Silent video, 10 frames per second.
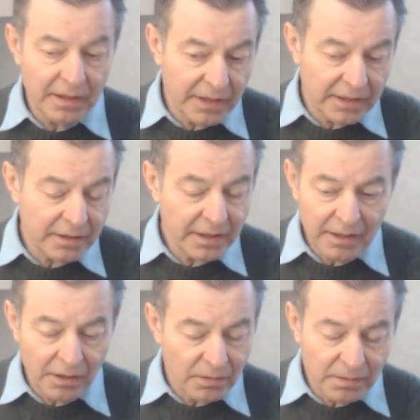And then,
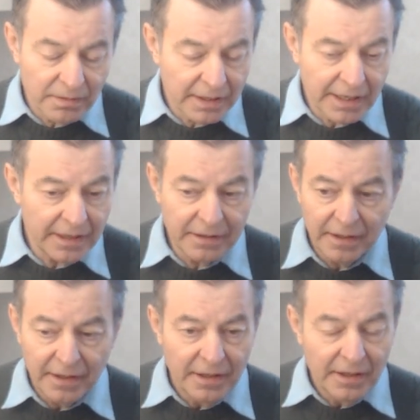you know,
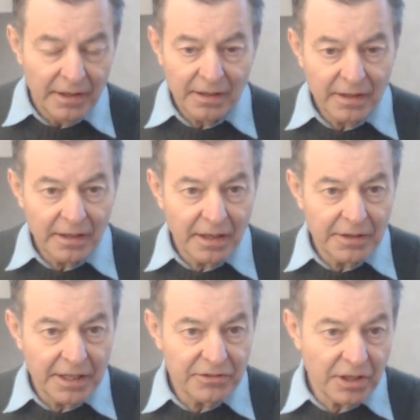again,
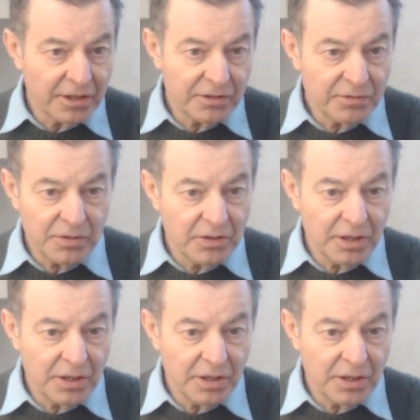they started,